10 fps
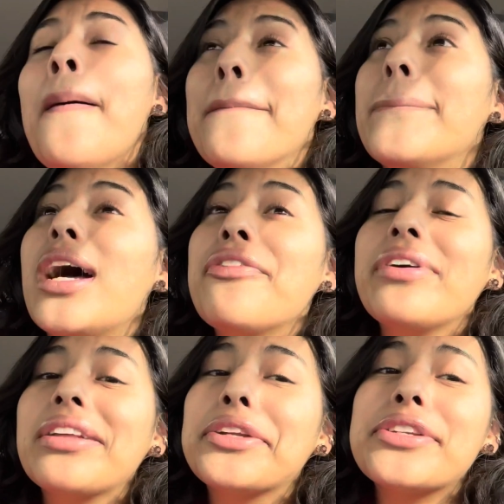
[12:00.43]
But I feel
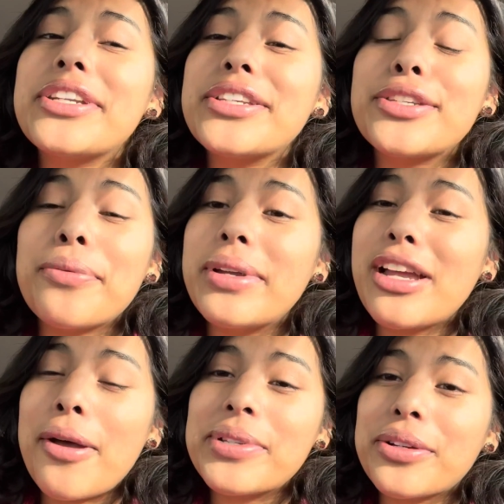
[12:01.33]
like there's just so many
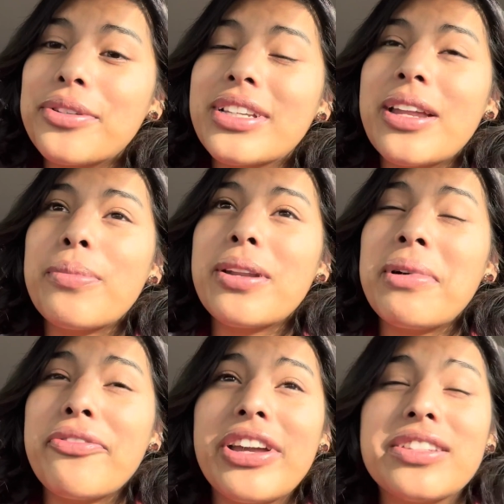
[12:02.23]
obstacles getting put in my
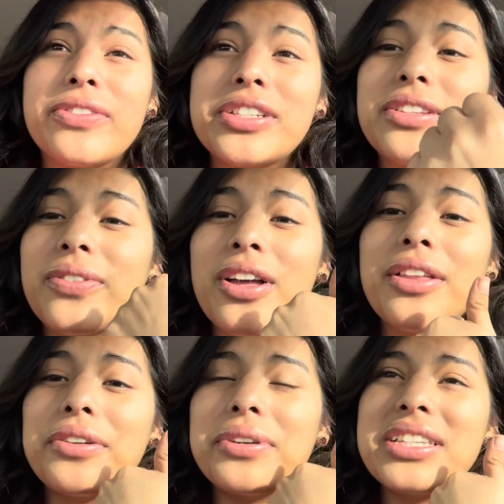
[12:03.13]
face. First of all,
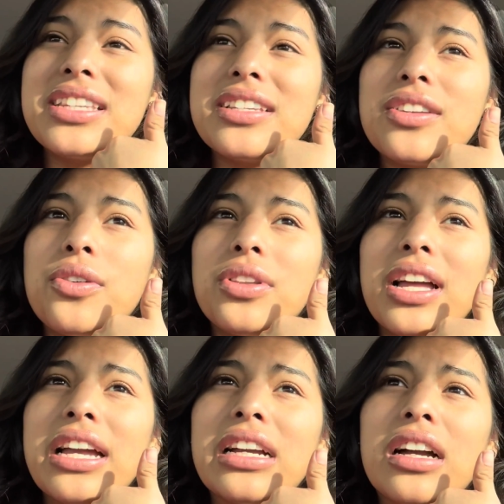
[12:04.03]
there was this whole
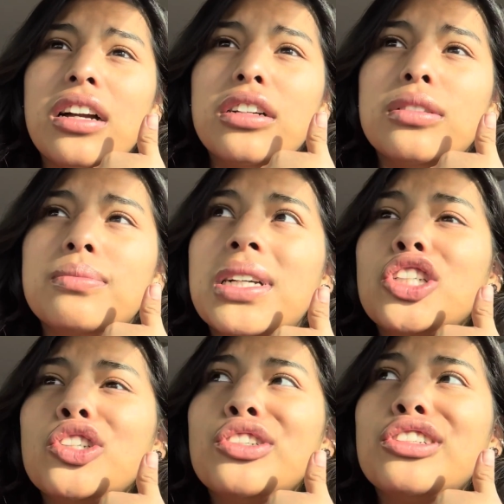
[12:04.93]
like
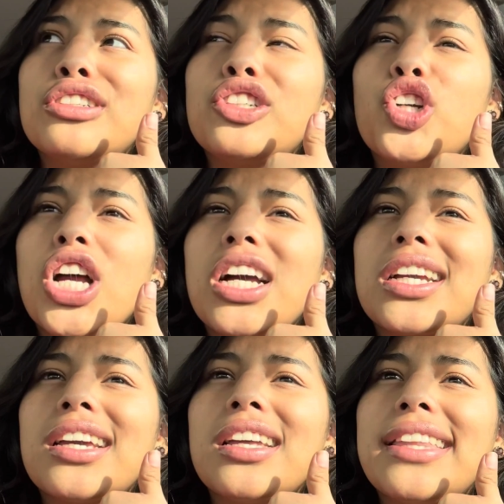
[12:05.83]

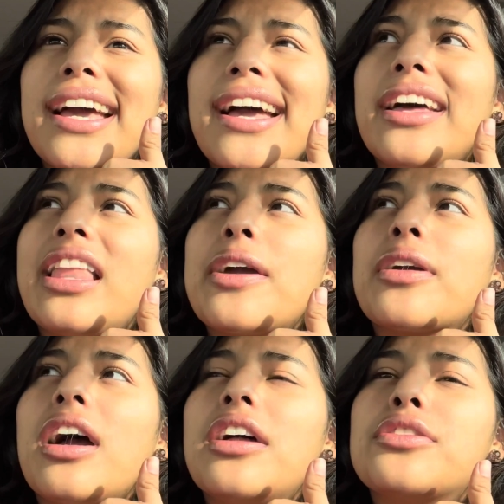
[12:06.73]
truck that like
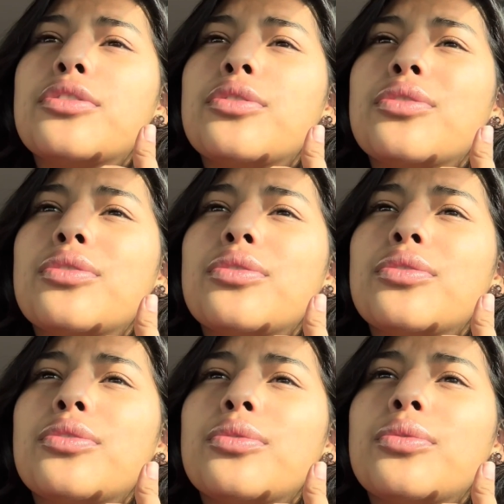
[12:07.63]
had
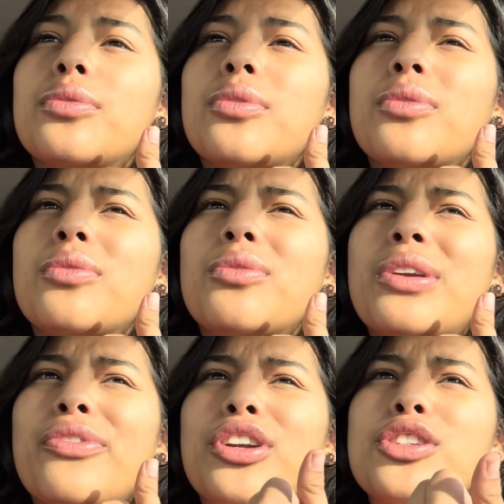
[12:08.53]
to
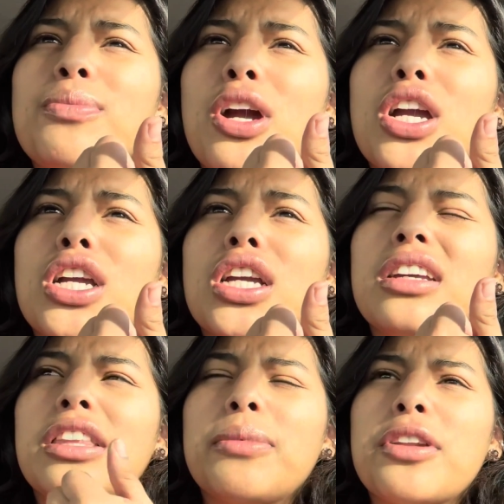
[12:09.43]
reverse park
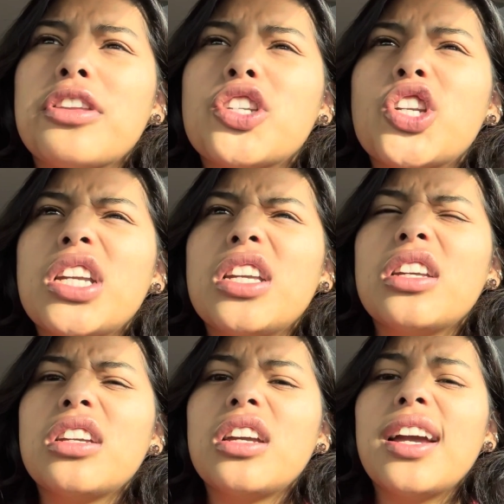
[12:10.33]
in the middle of the street.
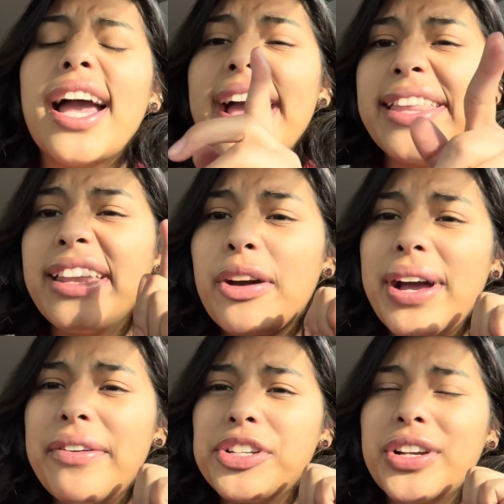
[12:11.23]
And then now I
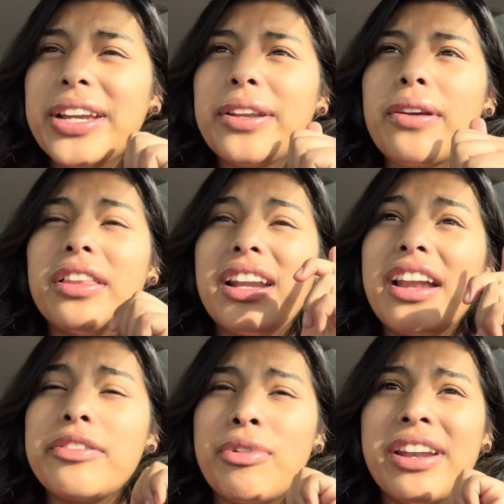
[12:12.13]
have a train, and then I had
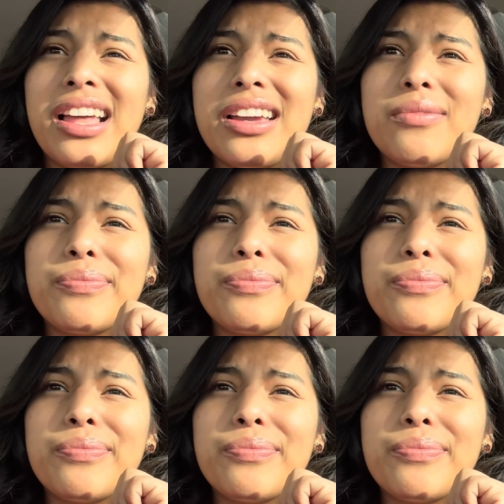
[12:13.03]
a red light.